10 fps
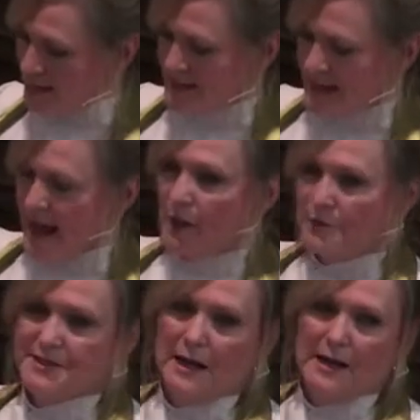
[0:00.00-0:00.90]
as the
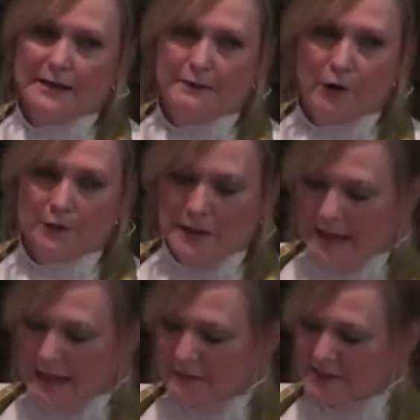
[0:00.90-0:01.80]
outside of our
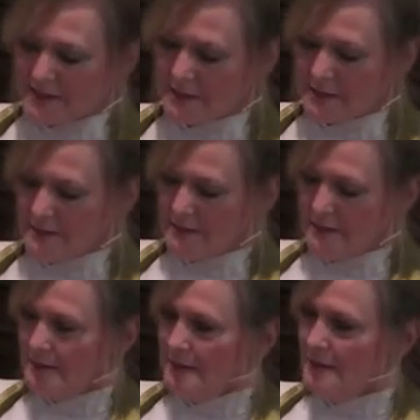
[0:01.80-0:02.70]
lives.
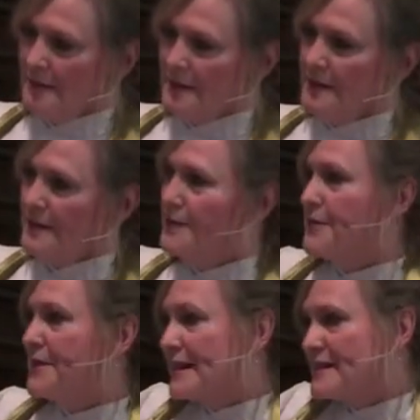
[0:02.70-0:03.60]
The
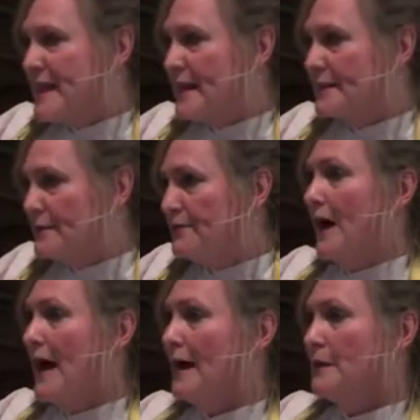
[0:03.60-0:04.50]
things that
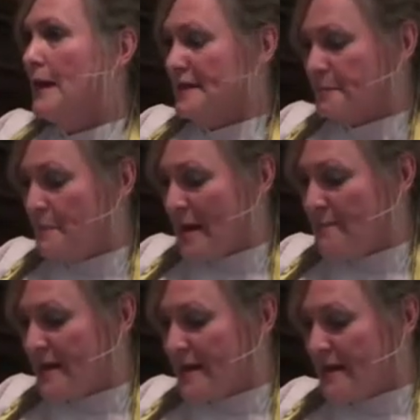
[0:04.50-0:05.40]
defile us may
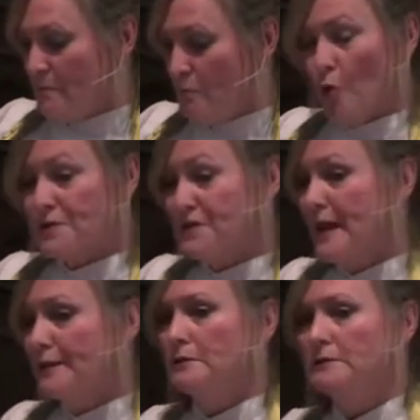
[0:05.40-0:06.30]
be more
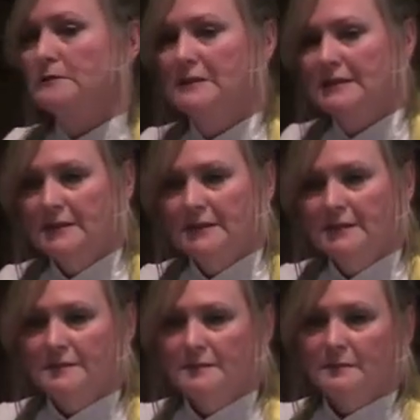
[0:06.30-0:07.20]
subtle,
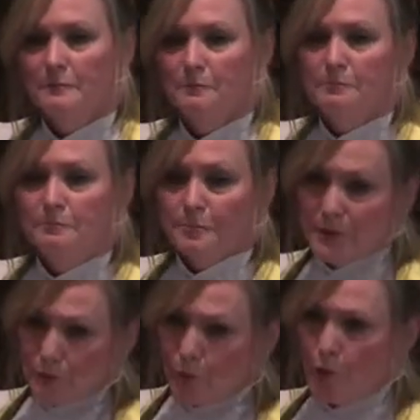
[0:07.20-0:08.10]

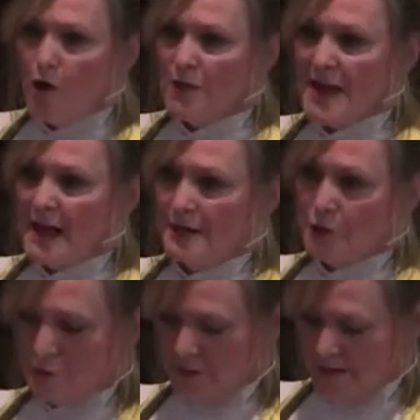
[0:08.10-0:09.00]
but for all that,
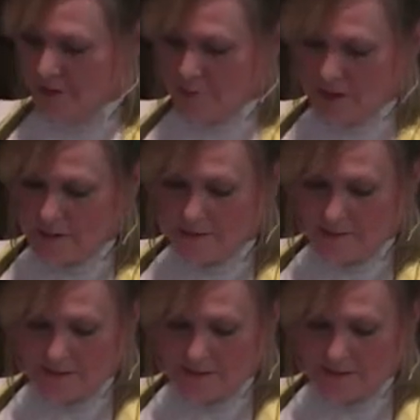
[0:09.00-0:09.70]
no less real.